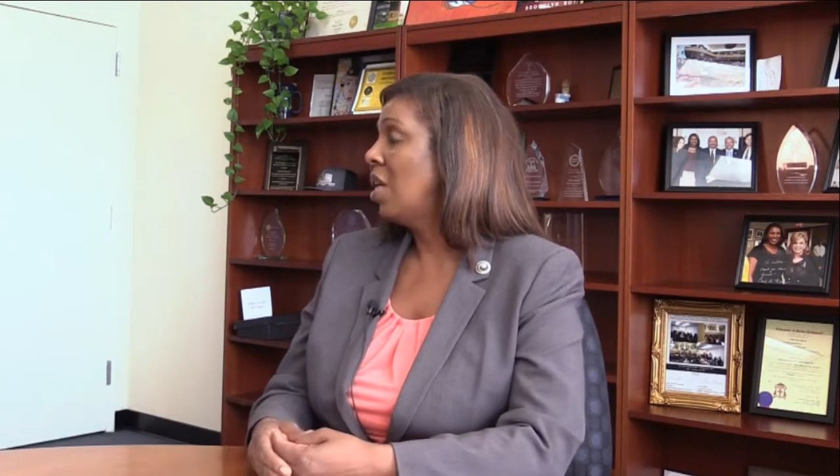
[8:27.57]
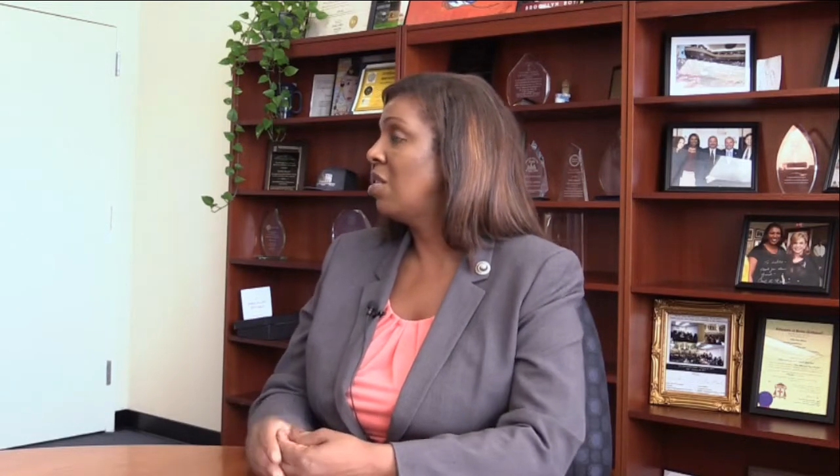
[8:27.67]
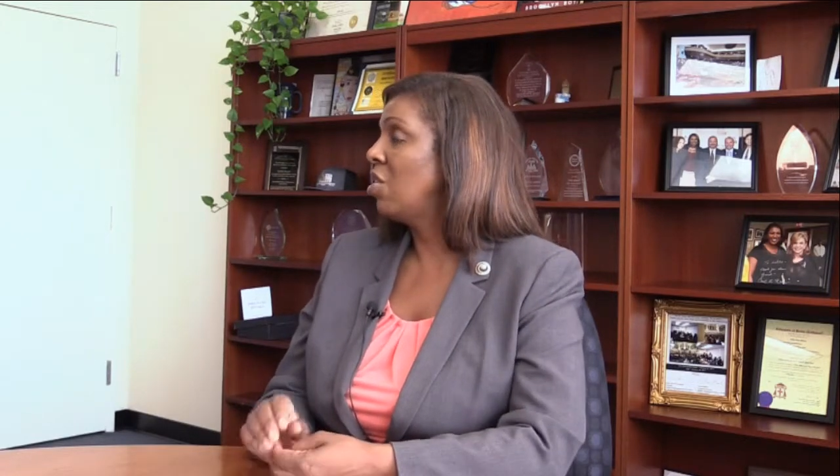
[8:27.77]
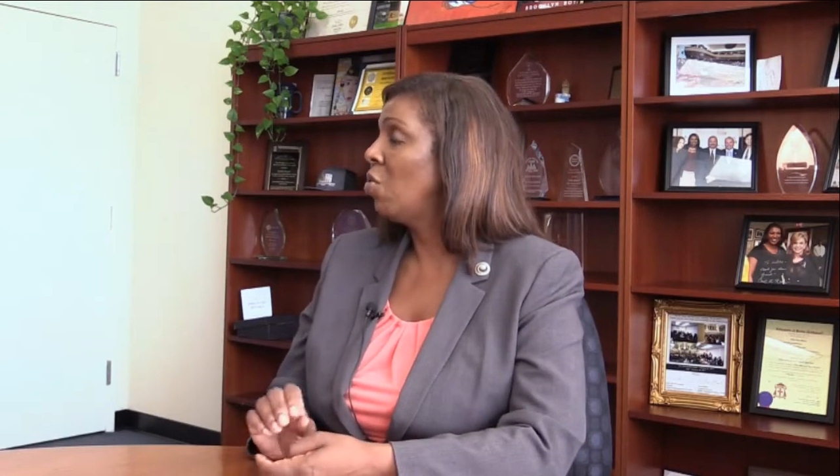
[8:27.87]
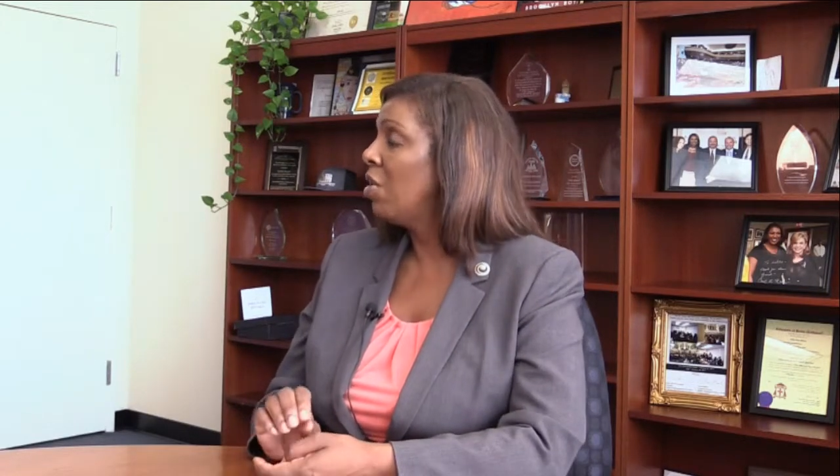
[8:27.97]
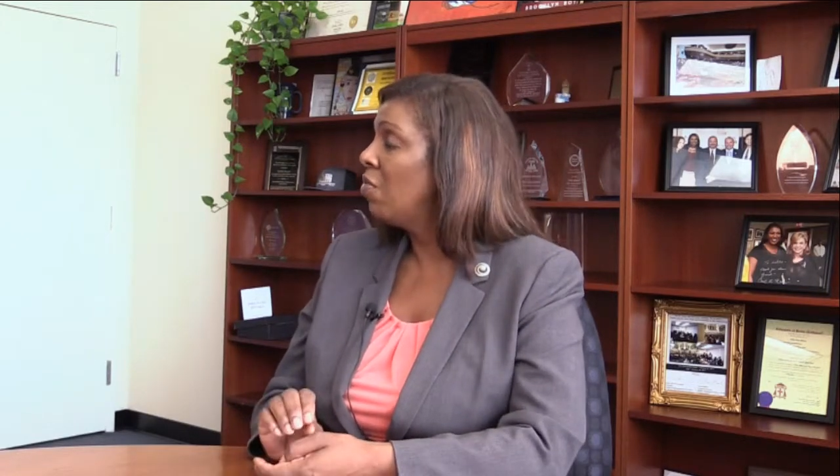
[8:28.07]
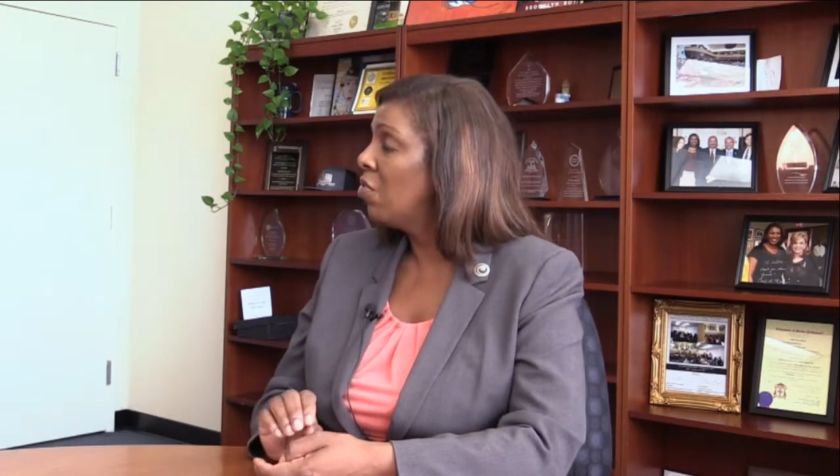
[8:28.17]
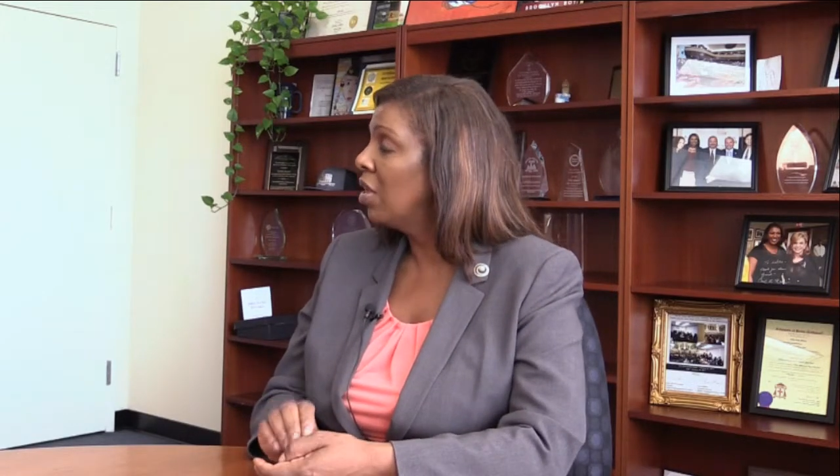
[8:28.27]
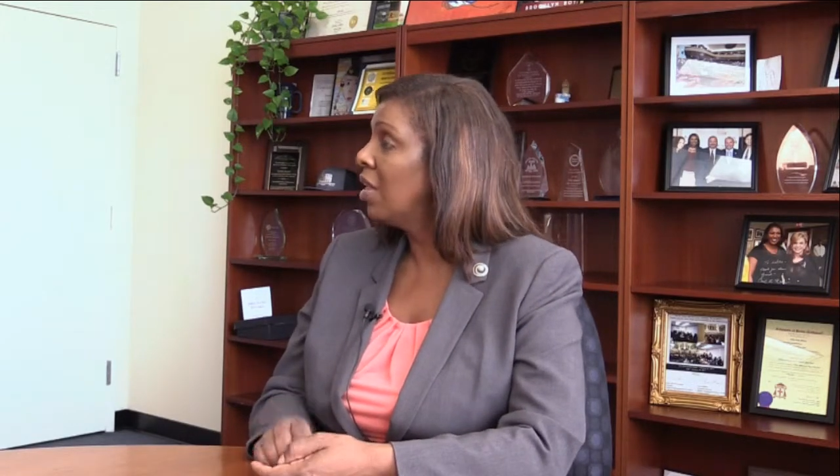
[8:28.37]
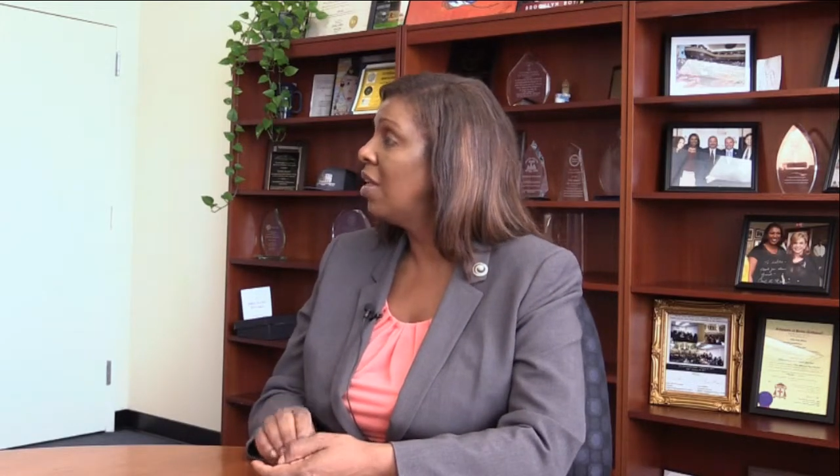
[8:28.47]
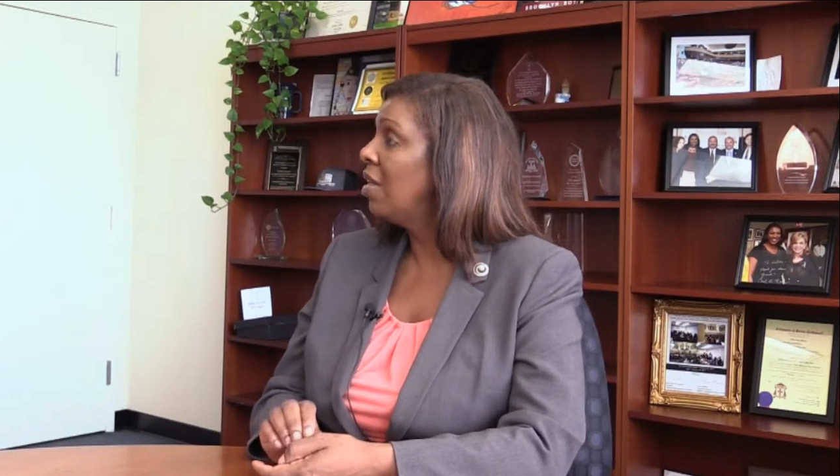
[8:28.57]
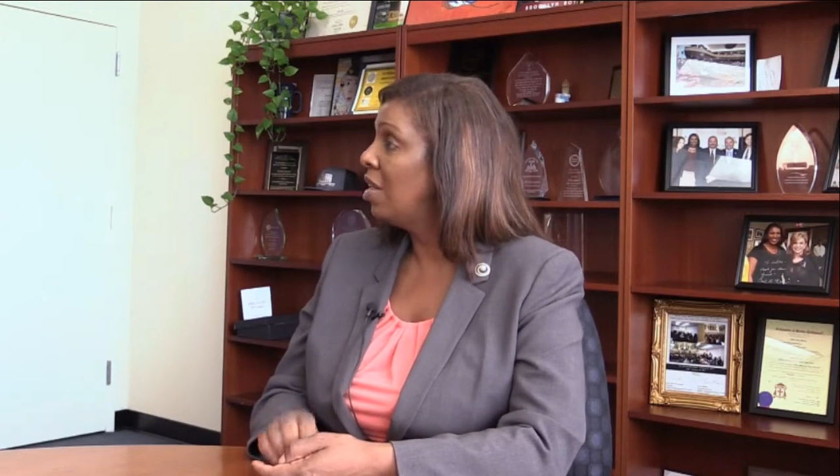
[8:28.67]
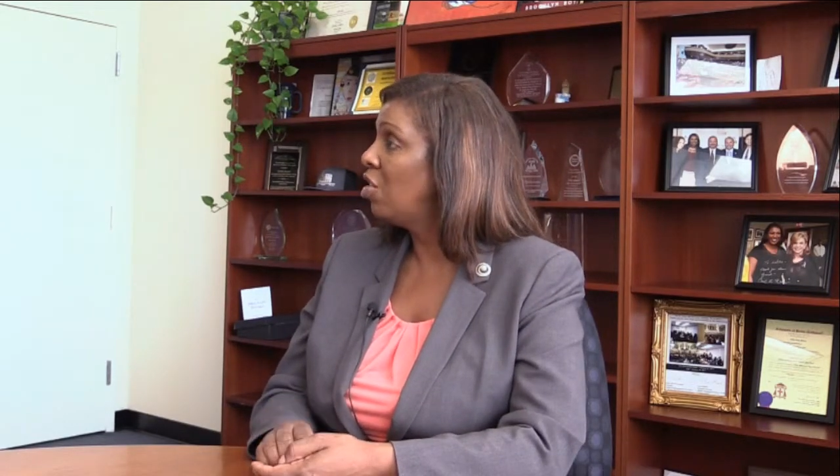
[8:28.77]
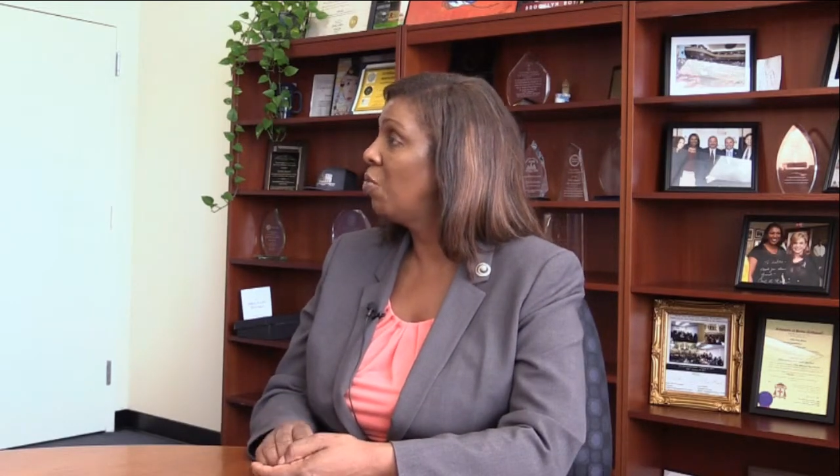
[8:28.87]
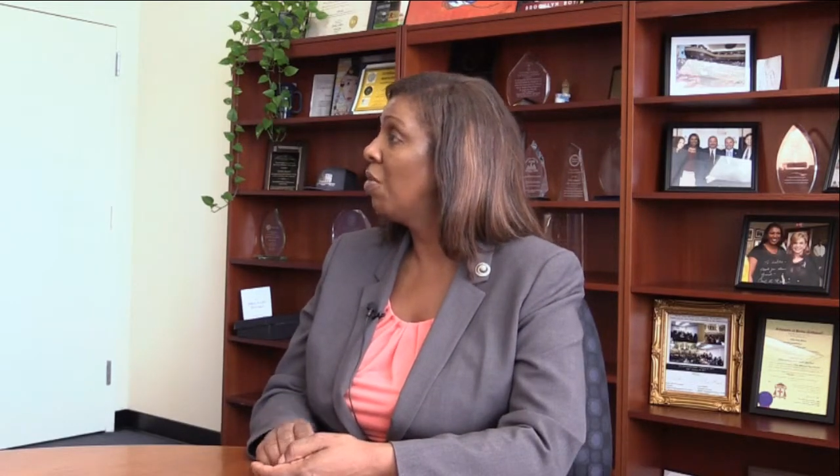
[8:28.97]
And so we really
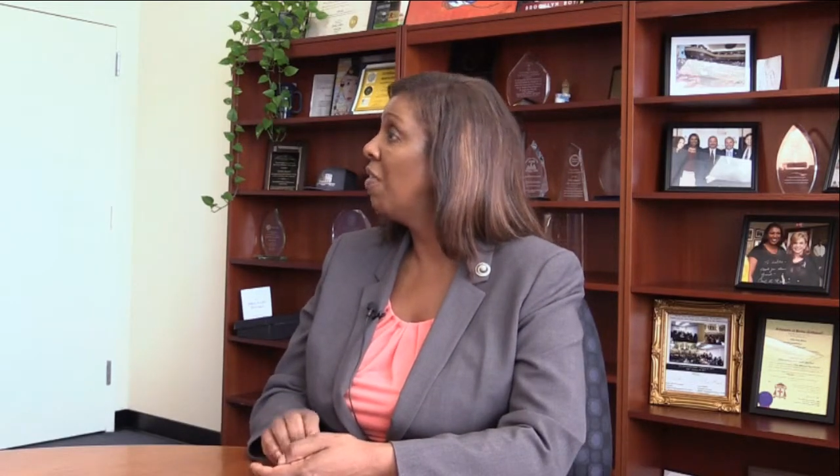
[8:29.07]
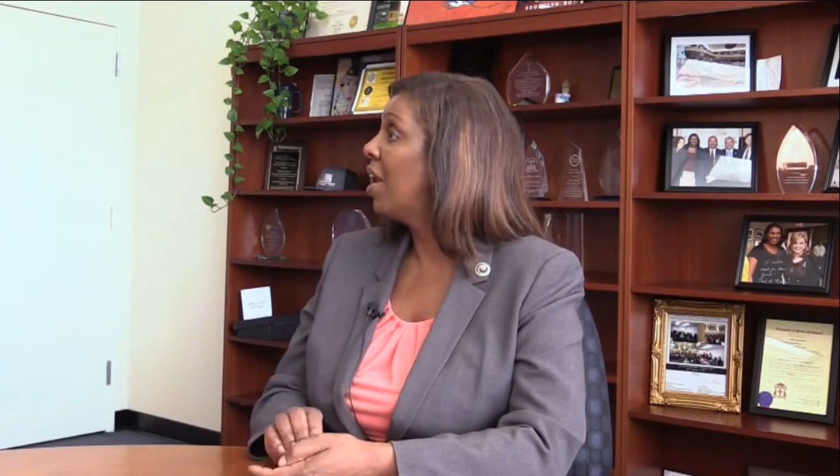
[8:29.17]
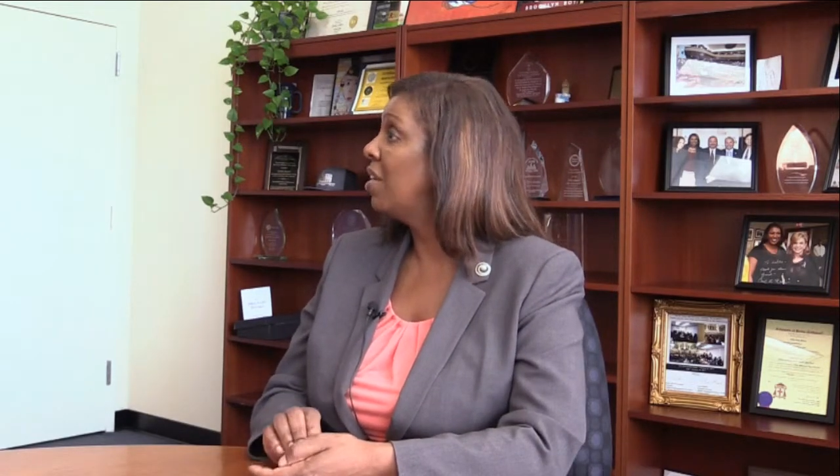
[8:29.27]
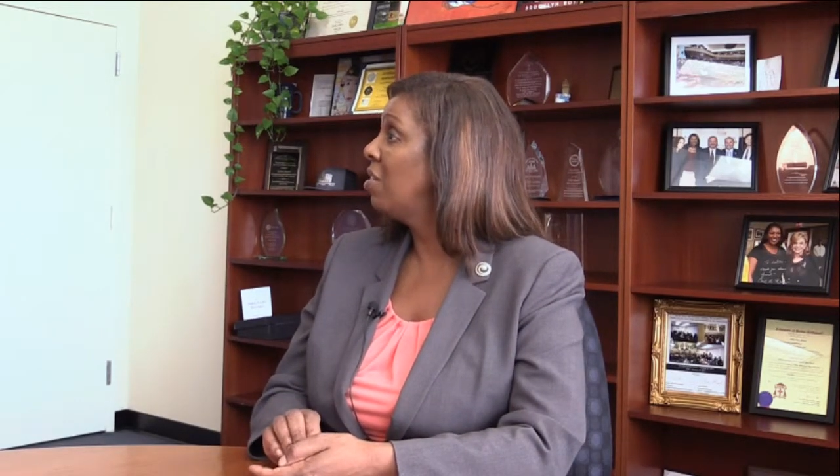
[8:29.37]
need to provide